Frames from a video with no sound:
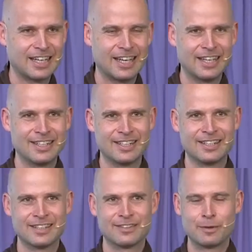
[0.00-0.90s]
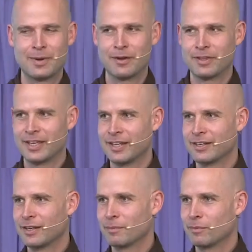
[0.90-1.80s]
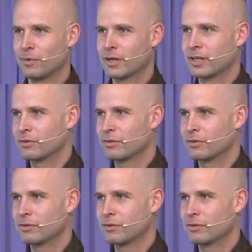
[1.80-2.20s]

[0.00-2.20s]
And somehow they ended up walking